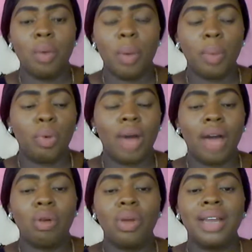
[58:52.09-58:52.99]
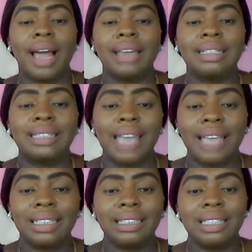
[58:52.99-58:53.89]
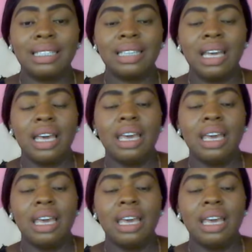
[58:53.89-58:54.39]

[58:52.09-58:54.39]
where people can go in and stay as it is.